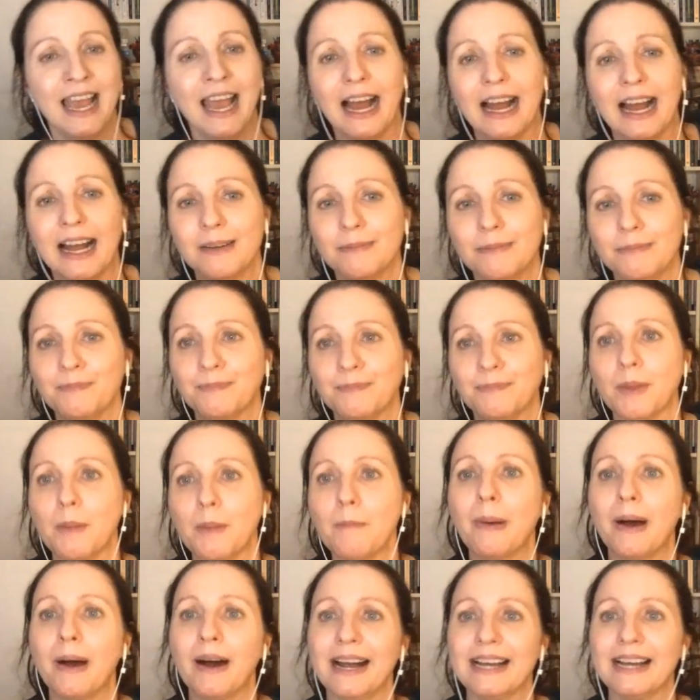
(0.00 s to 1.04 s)
Um,
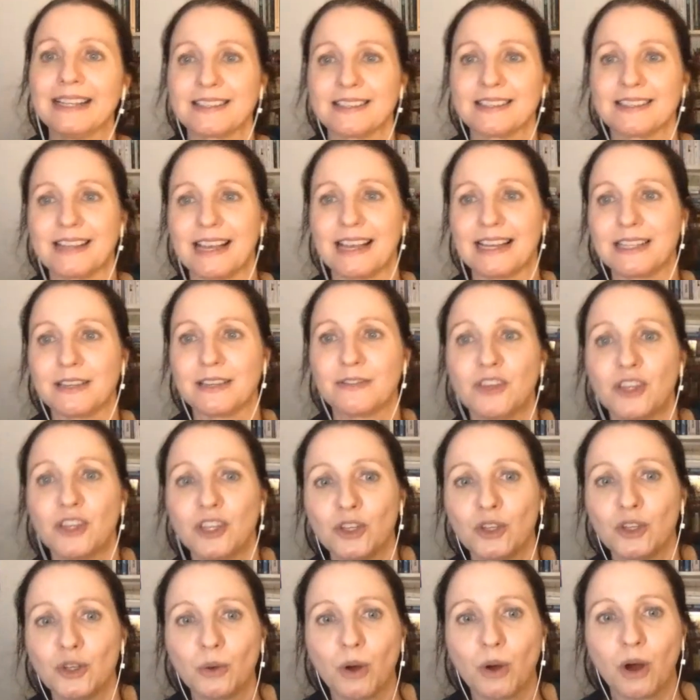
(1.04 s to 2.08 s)
but as I said, if
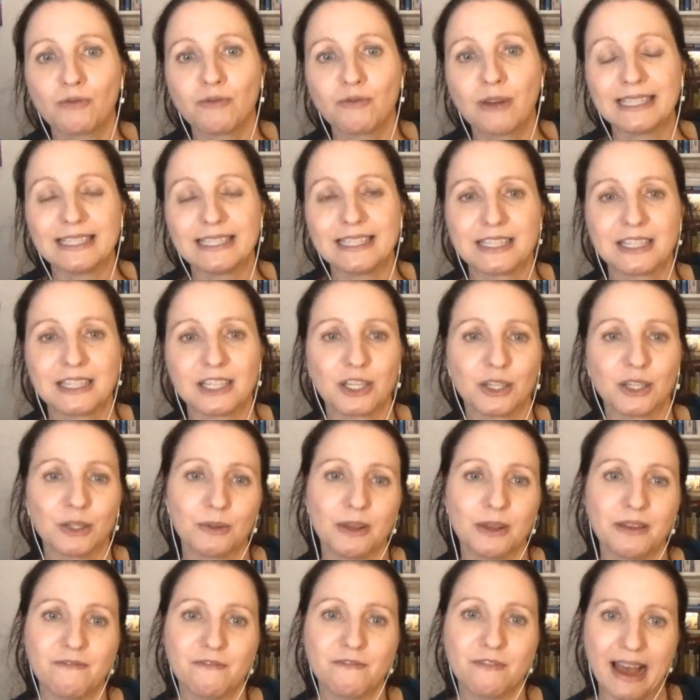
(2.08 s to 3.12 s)
you are ready to
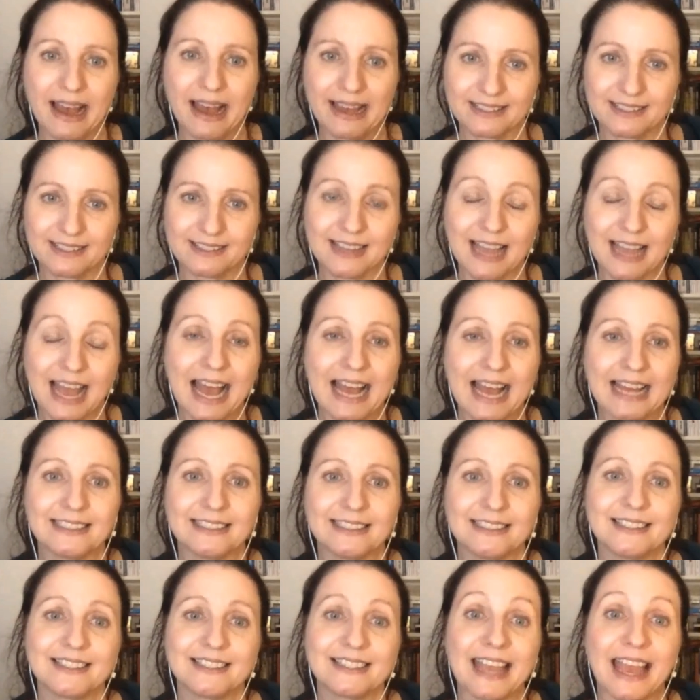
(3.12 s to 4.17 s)
invest
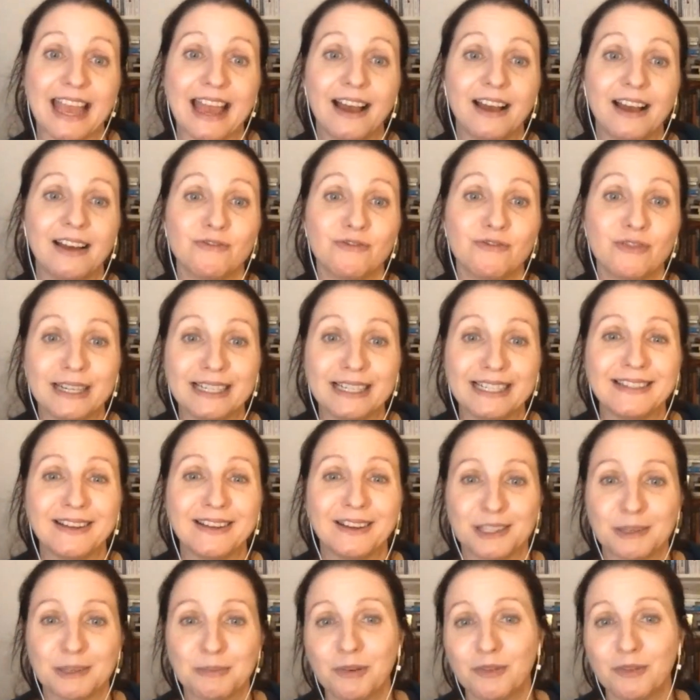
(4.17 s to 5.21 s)
and get a really
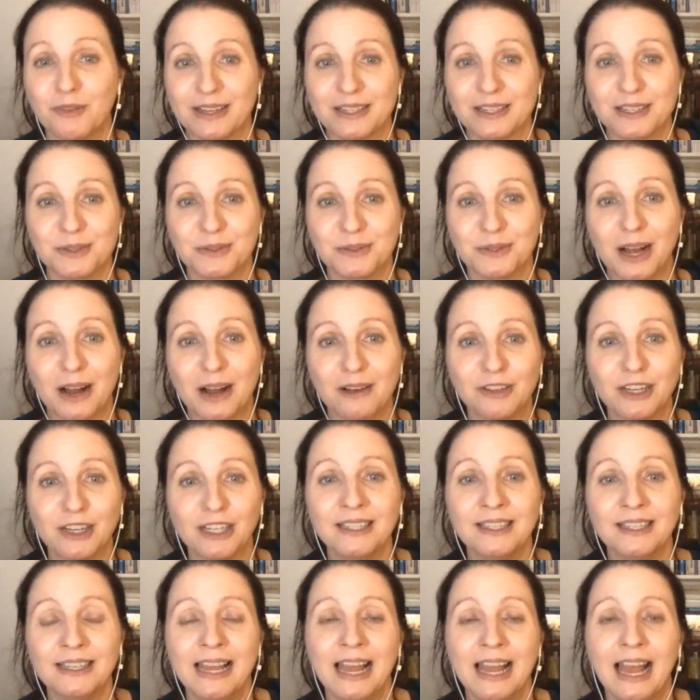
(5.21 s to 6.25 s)
nice professional cover
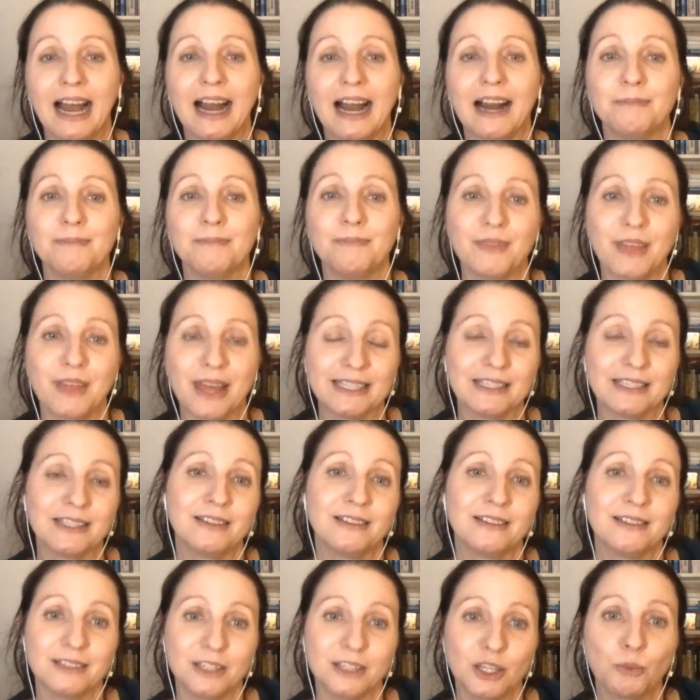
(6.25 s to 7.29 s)
um,
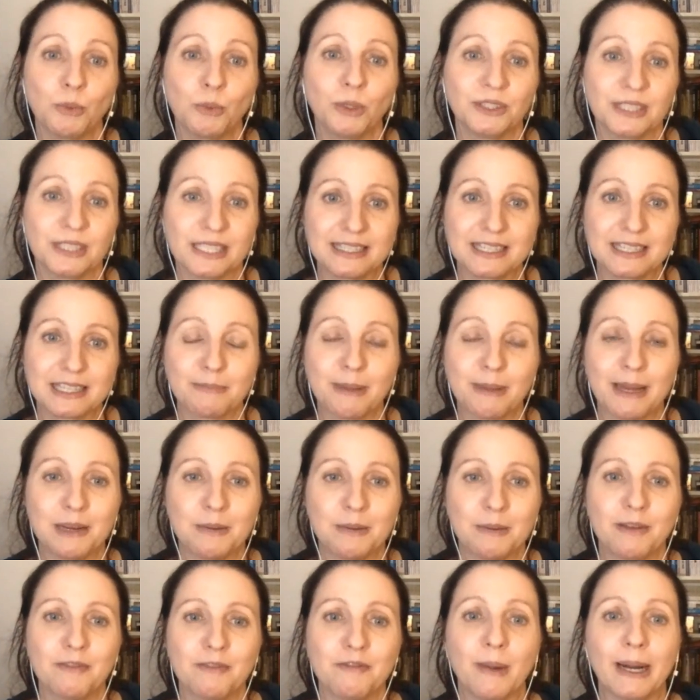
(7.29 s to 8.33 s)
then you will need to spend a
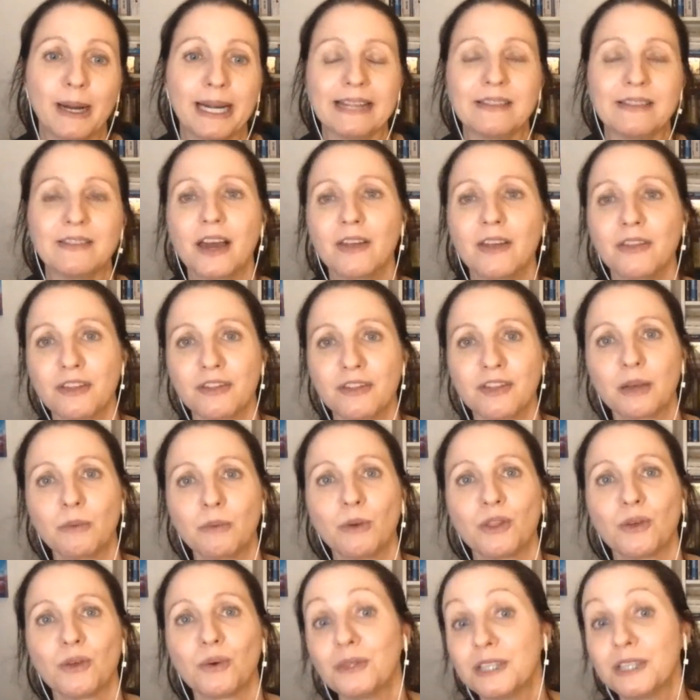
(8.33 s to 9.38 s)
bit of money. The other thing
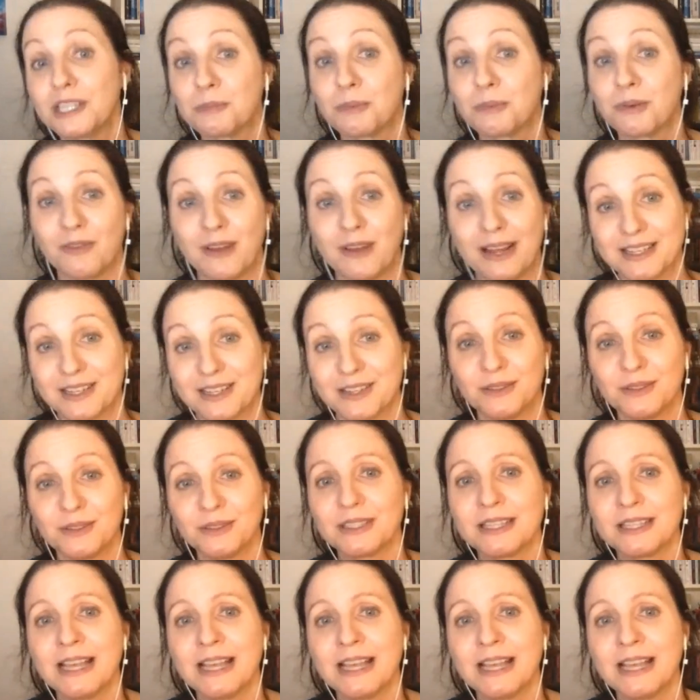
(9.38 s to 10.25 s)
with all these professionals